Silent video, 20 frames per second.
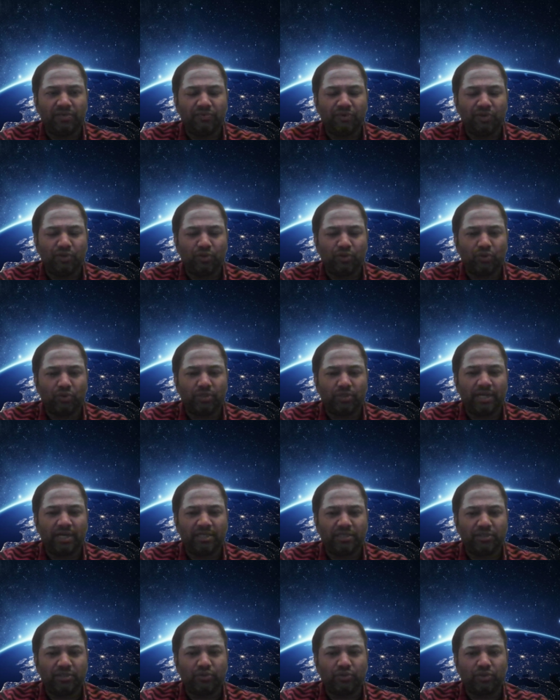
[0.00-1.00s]
even though
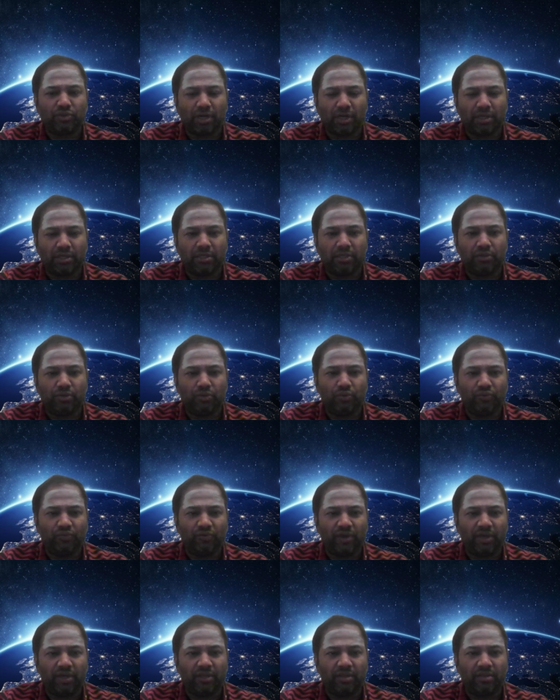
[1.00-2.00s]
gets you started through
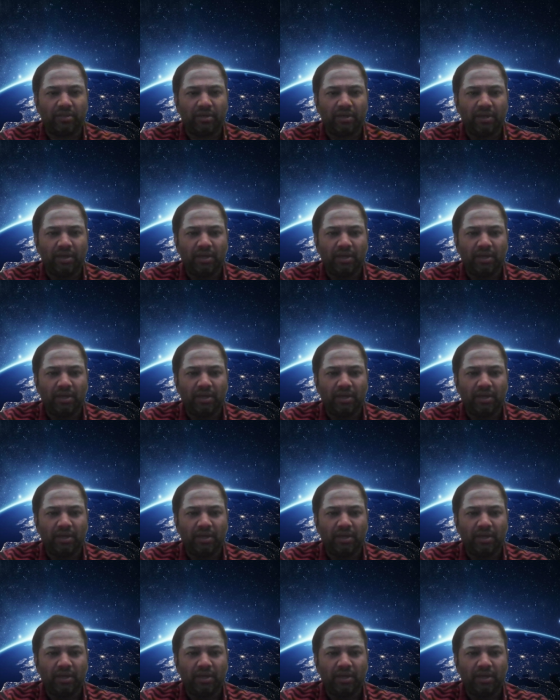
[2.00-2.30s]
faith,